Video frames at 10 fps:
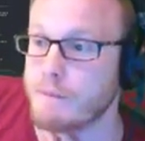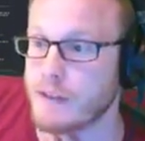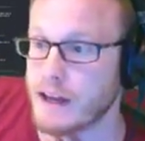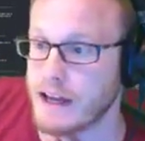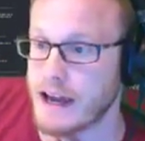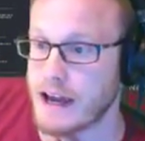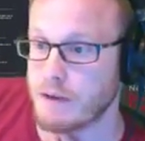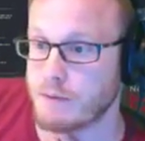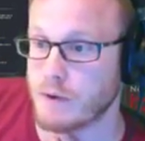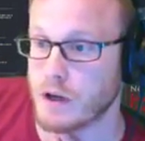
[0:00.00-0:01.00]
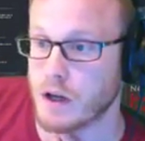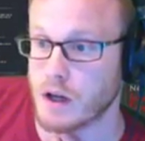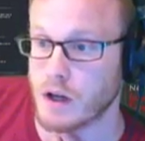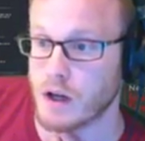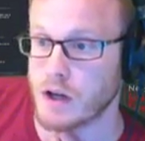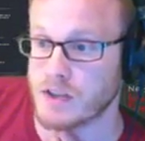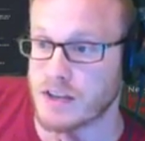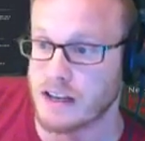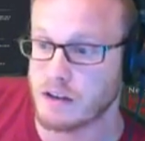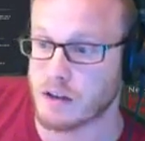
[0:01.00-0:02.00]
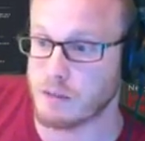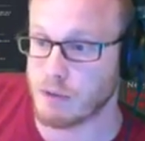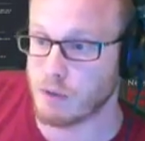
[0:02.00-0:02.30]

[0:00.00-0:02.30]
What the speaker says: They have a state that can be